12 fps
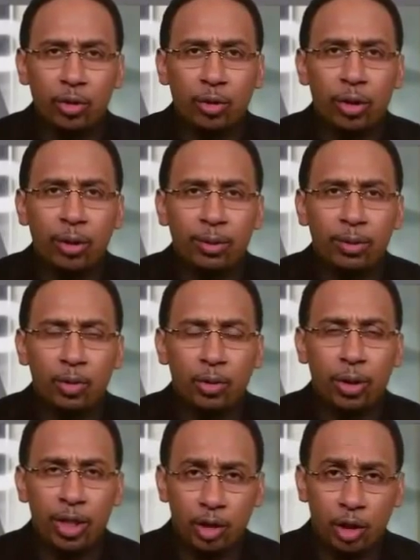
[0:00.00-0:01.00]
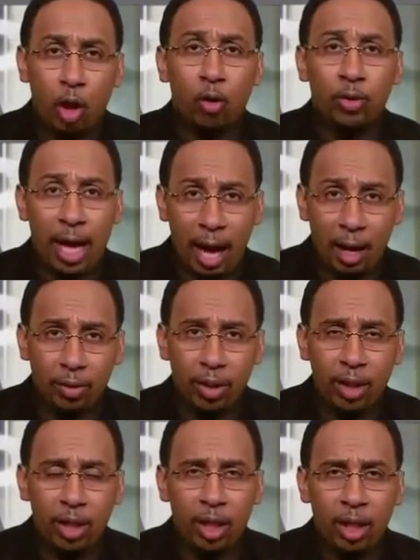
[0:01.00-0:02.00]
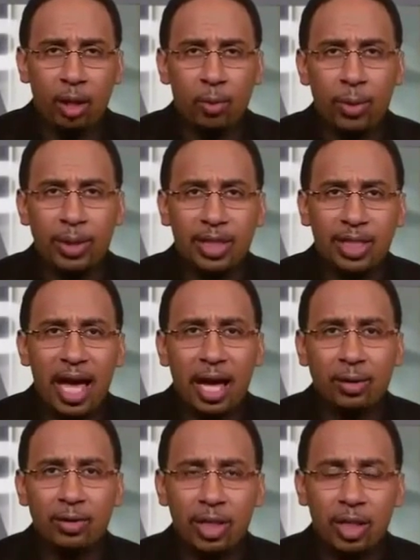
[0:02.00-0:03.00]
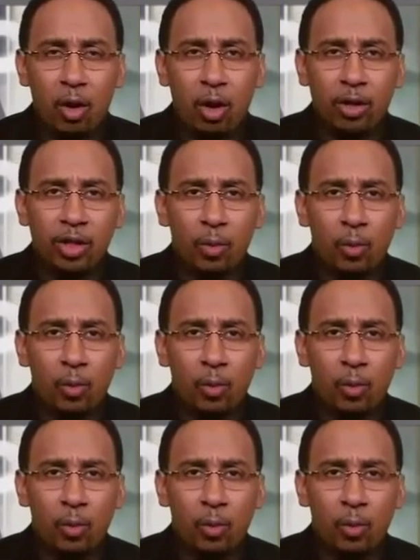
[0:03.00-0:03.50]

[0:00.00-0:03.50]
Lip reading: during his holdout with the Seattle Seahawks,